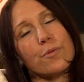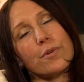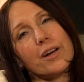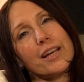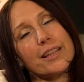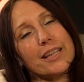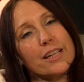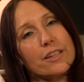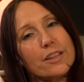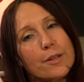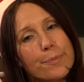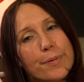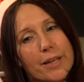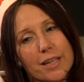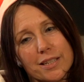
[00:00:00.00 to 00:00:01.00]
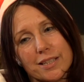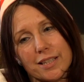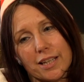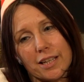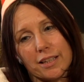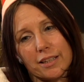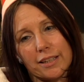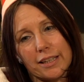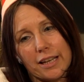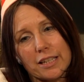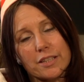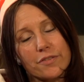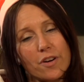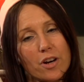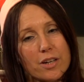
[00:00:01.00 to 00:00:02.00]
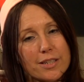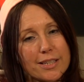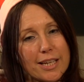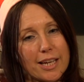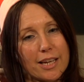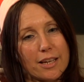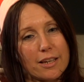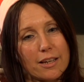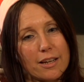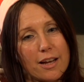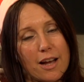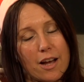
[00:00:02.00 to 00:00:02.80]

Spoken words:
well, I think the biggest thing, like as far as like